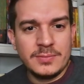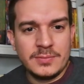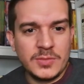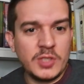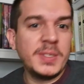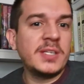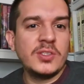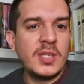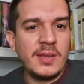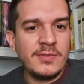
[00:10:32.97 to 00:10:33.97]
Just because you
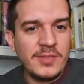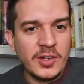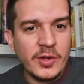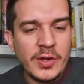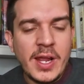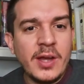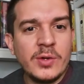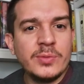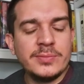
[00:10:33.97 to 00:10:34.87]
can't figure it out